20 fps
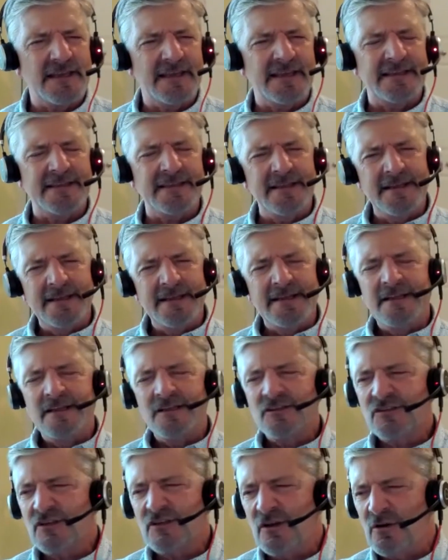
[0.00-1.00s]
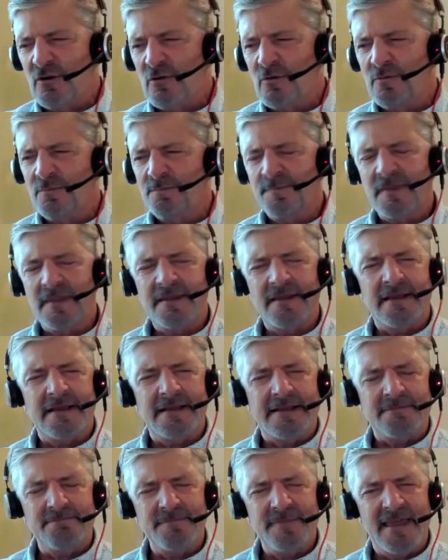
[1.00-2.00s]
And so
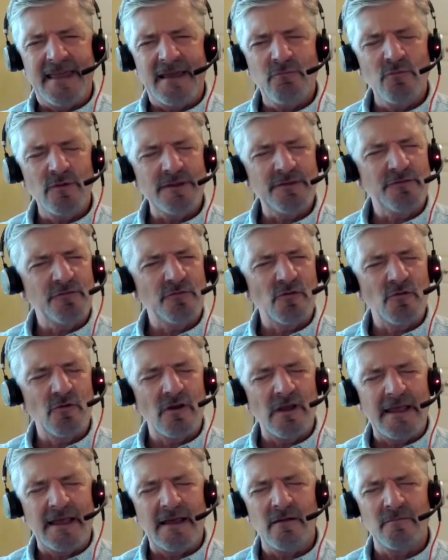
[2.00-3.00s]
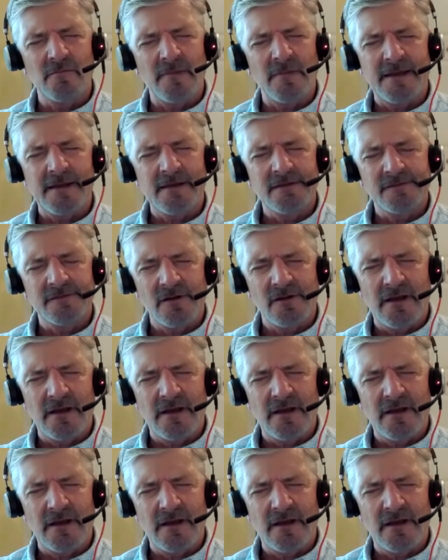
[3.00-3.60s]
that went throughout my